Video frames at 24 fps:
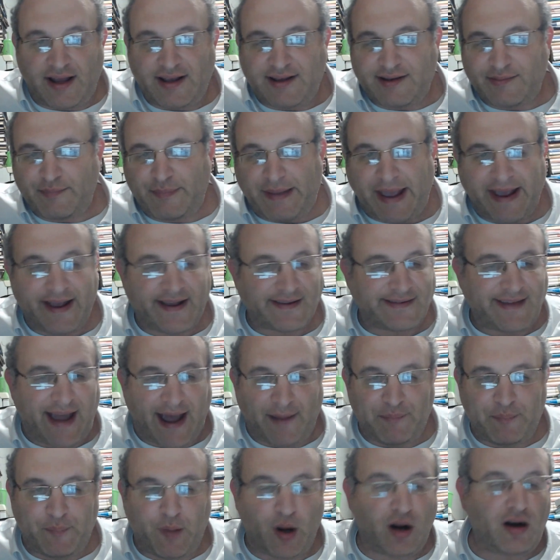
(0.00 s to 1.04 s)
take a top
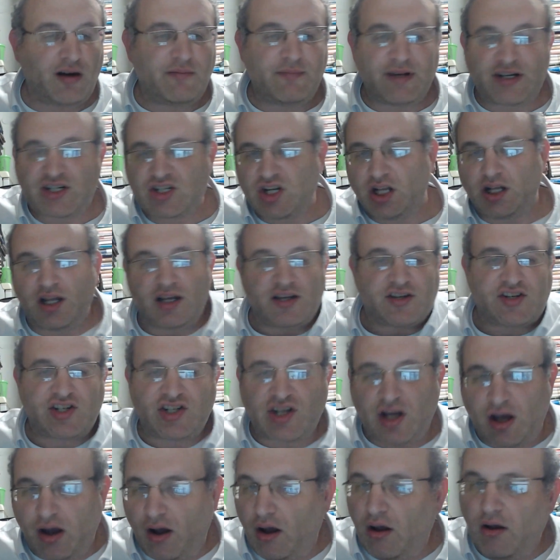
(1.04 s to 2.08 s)
Purim Shulish,
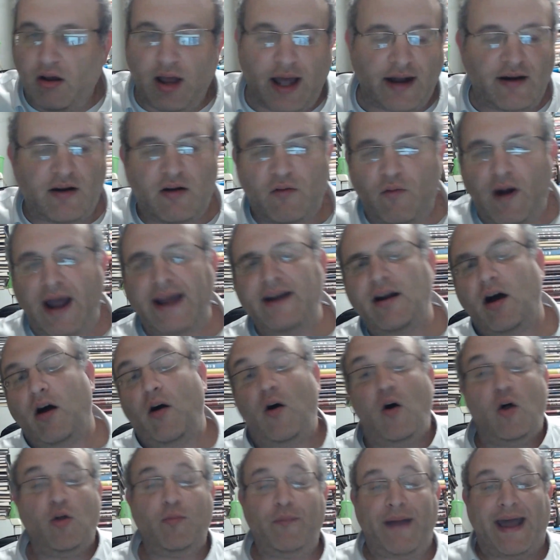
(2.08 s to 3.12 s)
and he'll write a
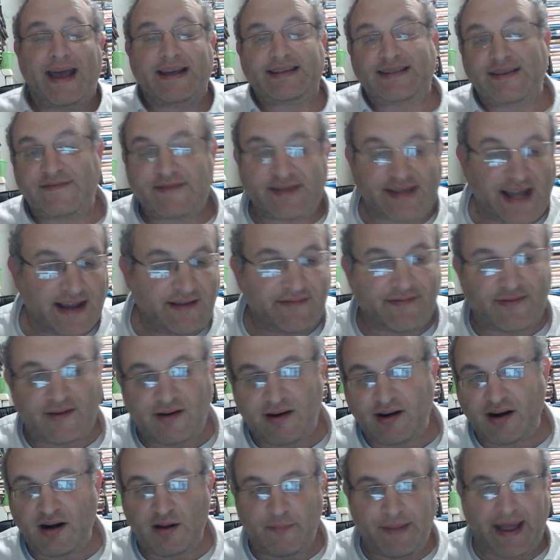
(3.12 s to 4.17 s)
whole massive
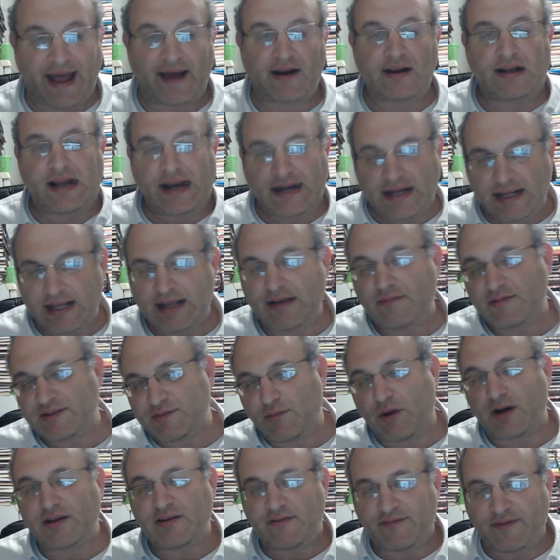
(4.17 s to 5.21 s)
sefer about it. And he was
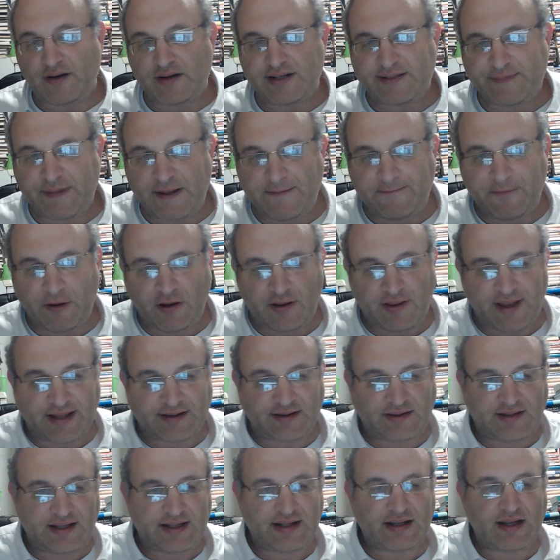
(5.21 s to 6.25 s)
one of the first people that
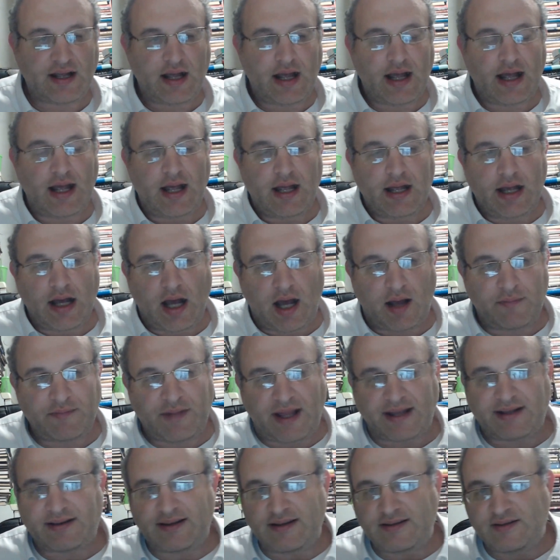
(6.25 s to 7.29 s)
did
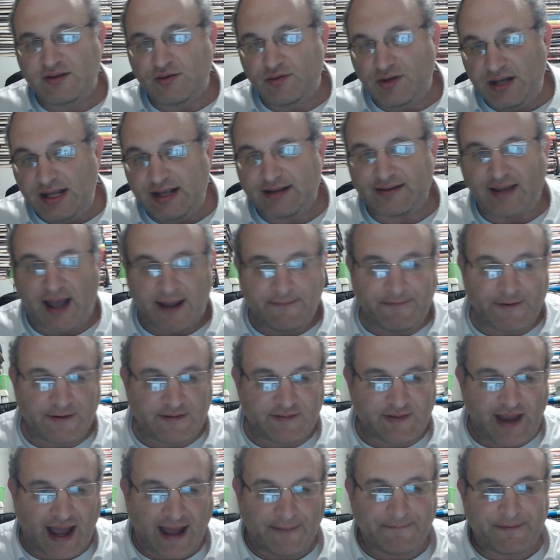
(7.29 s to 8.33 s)
like these unique type of
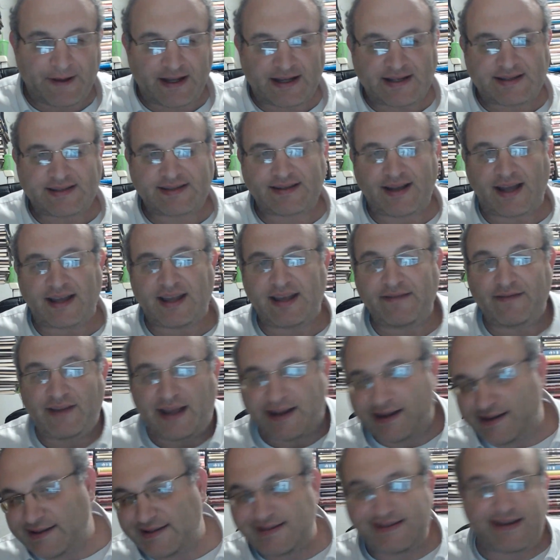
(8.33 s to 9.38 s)
topics, like even like
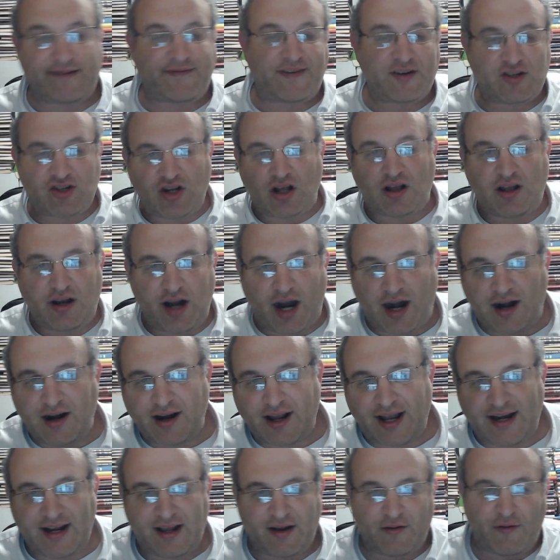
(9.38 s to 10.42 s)
a Sif and Shulchan Aruch,
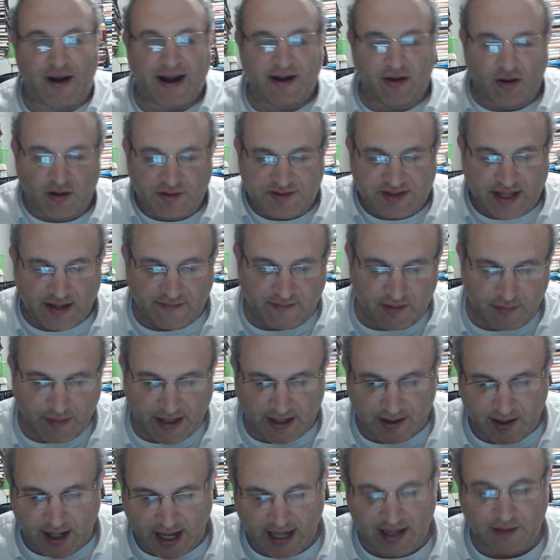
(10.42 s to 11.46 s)
and he could write a whole sefer about
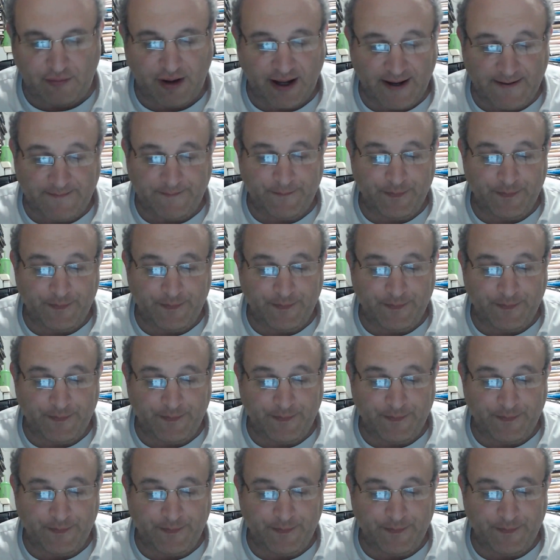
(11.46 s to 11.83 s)
it. Anyway,